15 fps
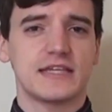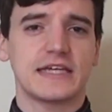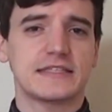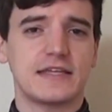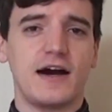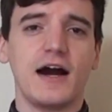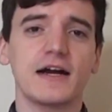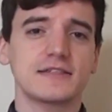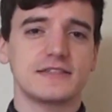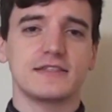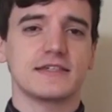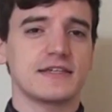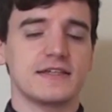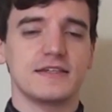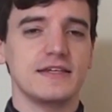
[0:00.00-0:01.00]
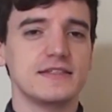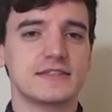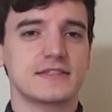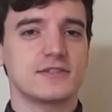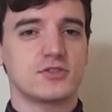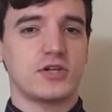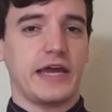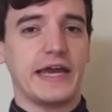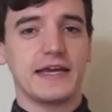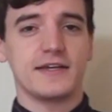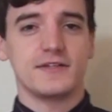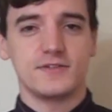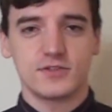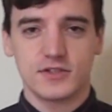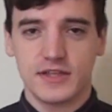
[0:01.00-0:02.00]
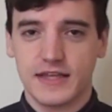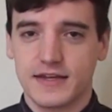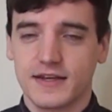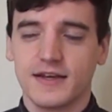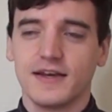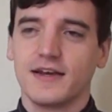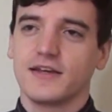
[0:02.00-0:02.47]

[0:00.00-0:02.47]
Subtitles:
like, toxic and needs to change, and then